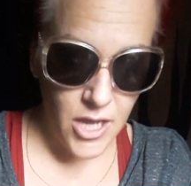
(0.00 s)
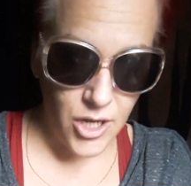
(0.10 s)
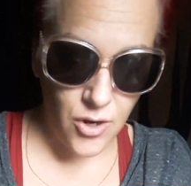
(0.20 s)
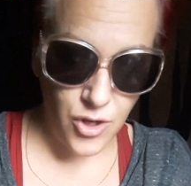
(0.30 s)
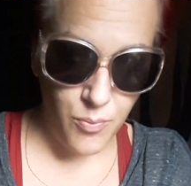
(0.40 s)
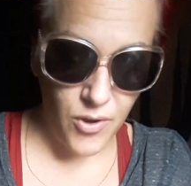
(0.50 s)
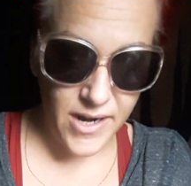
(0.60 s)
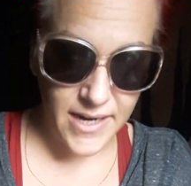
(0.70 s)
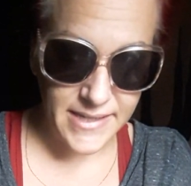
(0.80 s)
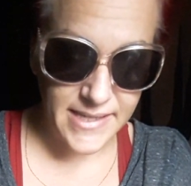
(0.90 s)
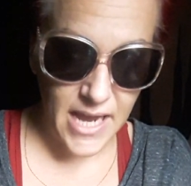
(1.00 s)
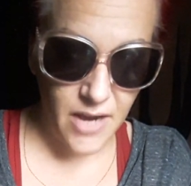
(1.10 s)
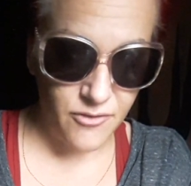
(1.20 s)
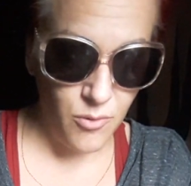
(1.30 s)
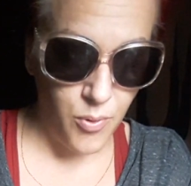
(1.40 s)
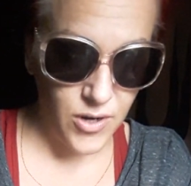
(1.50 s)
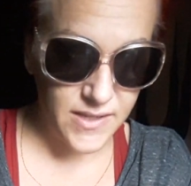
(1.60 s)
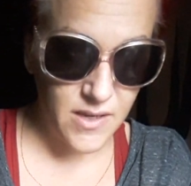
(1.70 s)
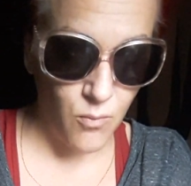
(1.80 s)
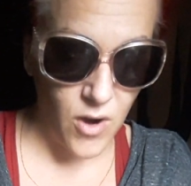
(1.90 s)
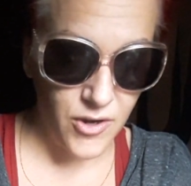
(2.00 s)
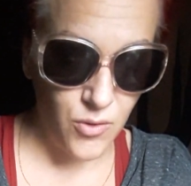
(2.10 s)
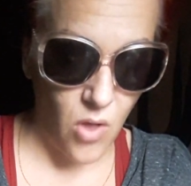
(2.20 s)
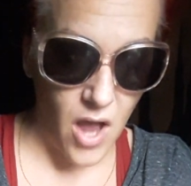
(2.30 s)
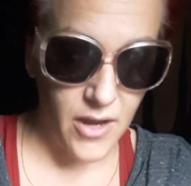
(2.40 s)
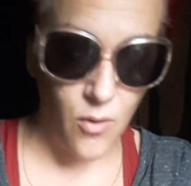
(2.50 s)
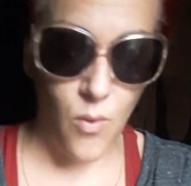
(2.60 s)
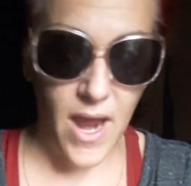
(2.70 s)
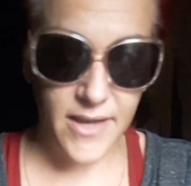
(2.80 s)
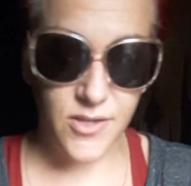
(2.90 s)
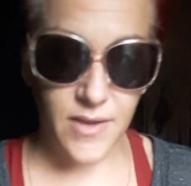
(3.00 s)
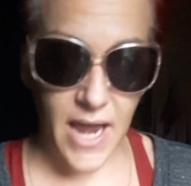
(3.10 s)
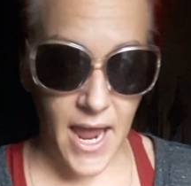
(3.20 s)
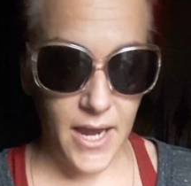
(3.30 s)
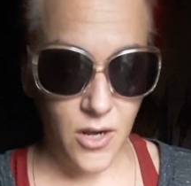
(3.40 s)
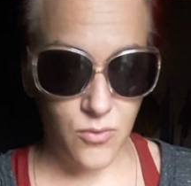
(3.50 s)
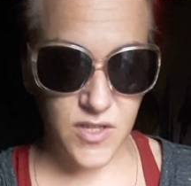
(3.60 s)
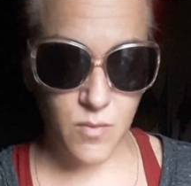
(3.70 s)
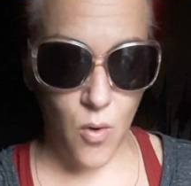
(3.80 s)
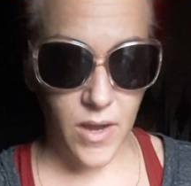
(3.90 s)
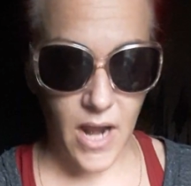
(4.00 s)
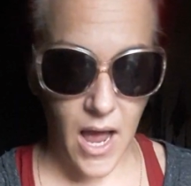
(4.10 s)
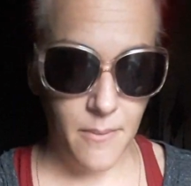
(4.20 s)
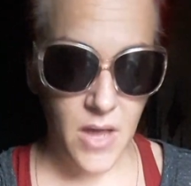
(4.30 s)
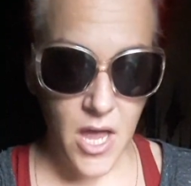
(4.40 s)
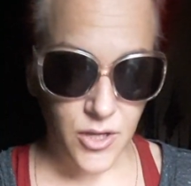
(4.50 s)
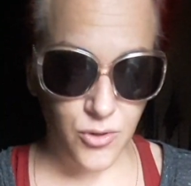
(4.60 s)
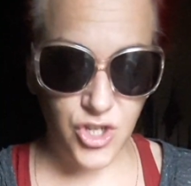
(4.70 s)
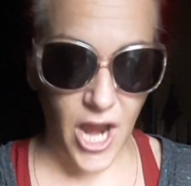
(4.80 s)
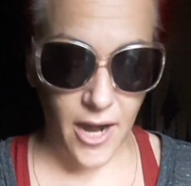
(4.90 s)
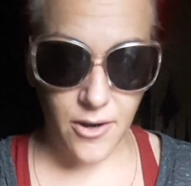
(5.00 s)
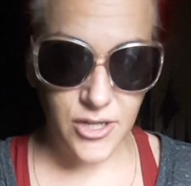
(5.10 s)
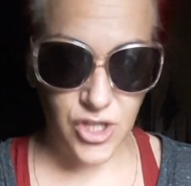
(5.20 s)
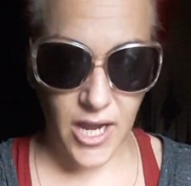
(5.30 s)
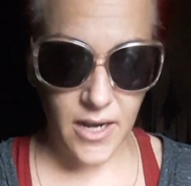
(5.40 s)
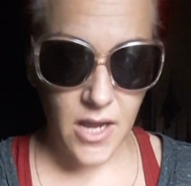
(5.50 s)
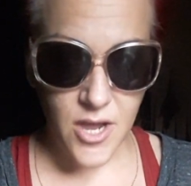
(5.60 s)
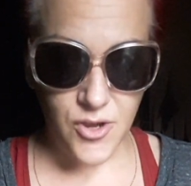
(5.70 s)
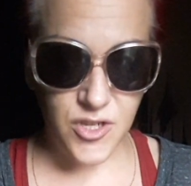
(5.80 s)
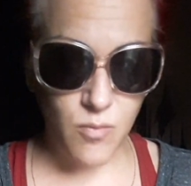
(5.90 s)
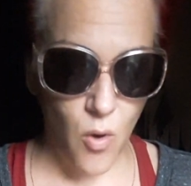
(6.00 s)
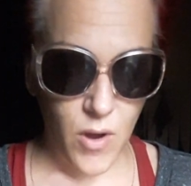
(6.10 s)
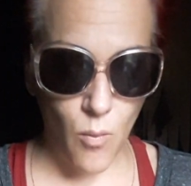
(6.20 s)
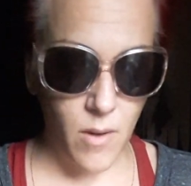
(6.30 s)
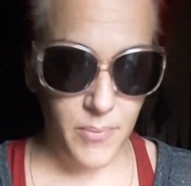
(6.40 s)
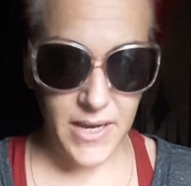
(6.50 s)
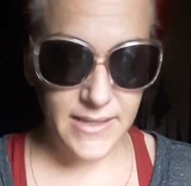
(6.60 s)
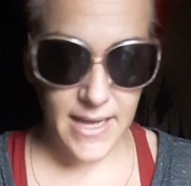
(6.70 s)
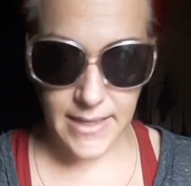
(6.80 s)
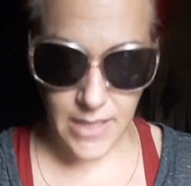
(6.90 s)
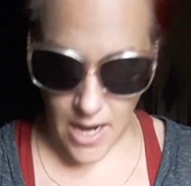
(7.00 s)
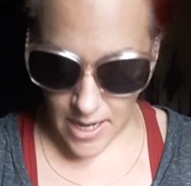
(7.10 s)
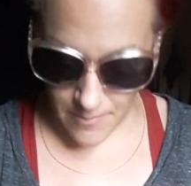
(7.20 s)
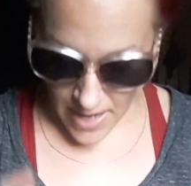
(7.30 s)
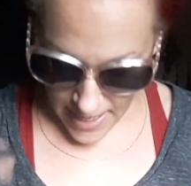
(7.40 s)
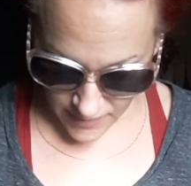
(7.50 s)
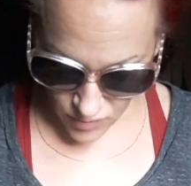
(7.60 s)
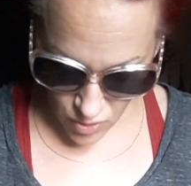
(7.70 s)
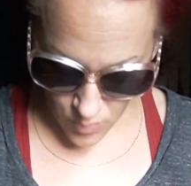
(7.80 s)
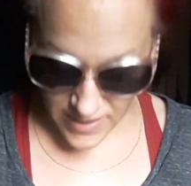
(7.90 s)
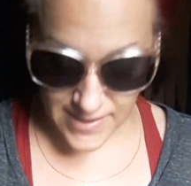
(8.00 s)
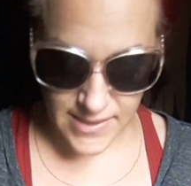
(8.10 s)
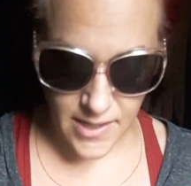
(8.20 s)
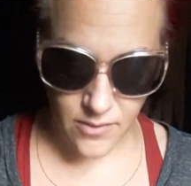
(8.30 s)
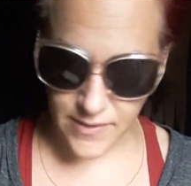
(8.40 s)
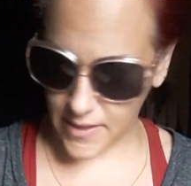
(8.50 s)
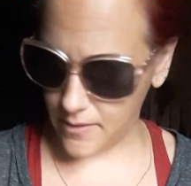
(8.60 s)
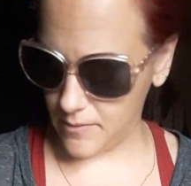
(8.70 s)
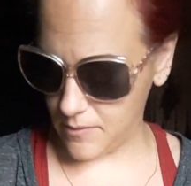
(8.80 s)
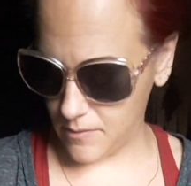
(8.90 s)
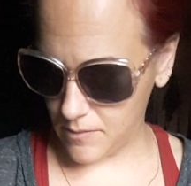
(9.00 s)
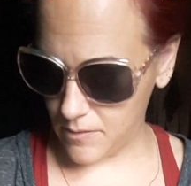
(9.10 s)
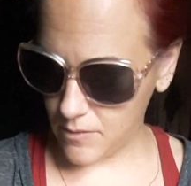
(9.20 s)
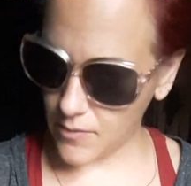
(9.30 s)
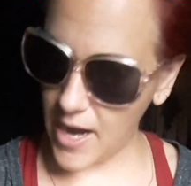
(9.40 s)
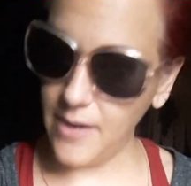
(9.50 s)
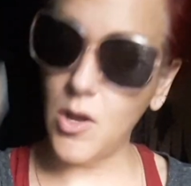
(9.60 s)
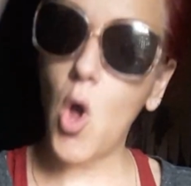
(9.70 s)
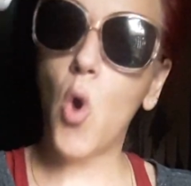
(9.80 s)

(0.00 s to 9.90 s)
You put it in a safe. You put it somewhere. You lock it away so that you don't smoke it up. You cherish it. You smoke it one piece at a time, and so nobody steals it, right?